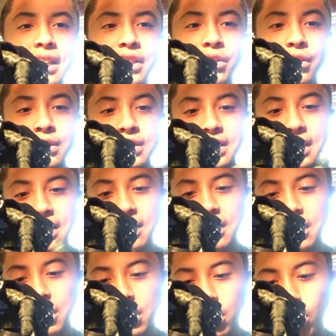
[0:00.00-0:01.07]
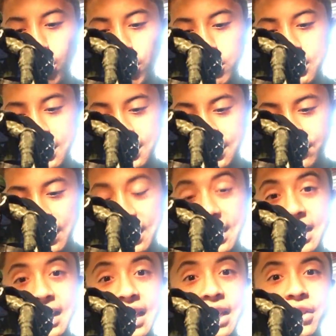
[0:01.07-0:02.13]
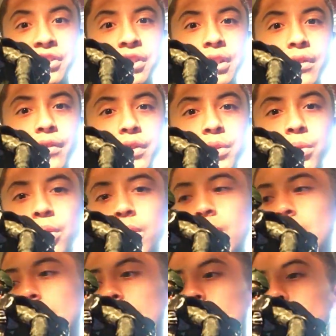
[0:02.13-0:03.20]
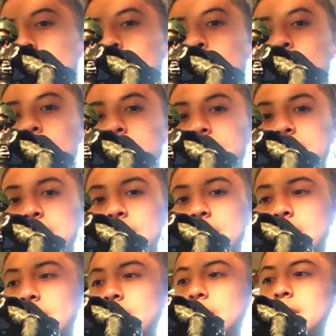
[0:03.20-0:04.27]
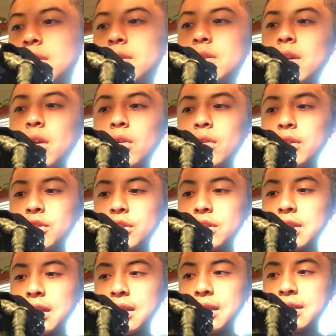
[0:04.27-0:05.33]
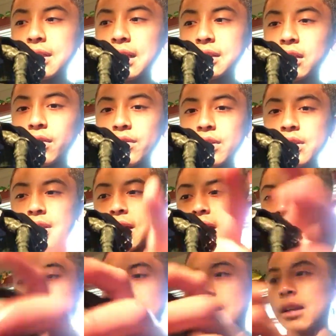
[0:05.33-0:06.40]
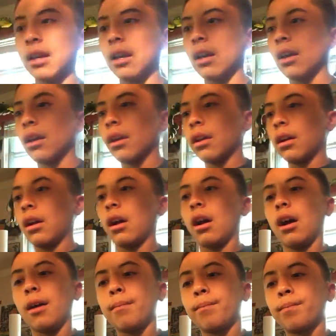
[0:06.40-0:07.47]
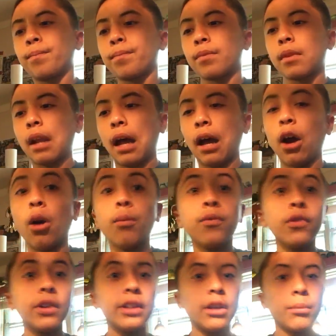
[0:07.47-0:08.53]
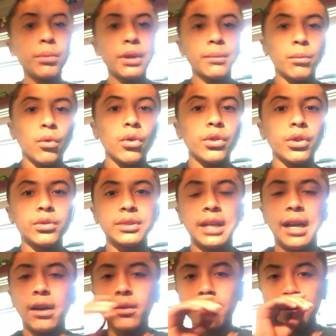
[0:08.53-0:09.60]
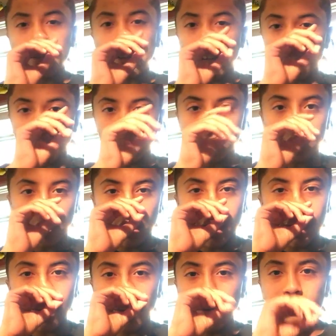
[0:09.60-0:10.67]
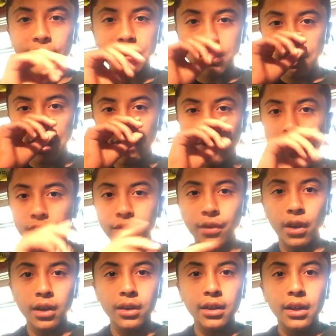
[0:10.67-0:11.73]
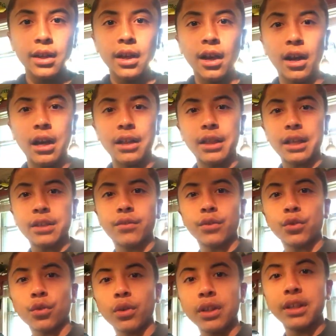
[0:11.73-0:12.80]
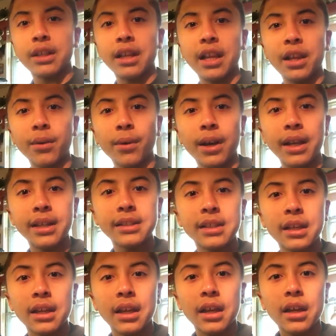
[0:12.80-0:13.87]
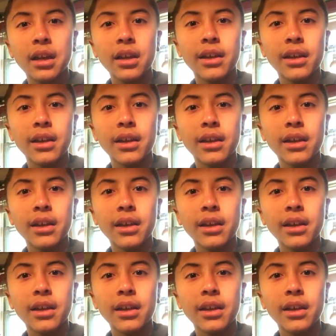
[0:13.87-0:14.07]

like you can see almost as if they did each individual bullet. So let's just set these guys off the side. Um, I hopefully they'll bring more of those out. Gotta go. Sorry, oof. It's okay, Foggy Fog. Uh, thanks for joining. Anyways,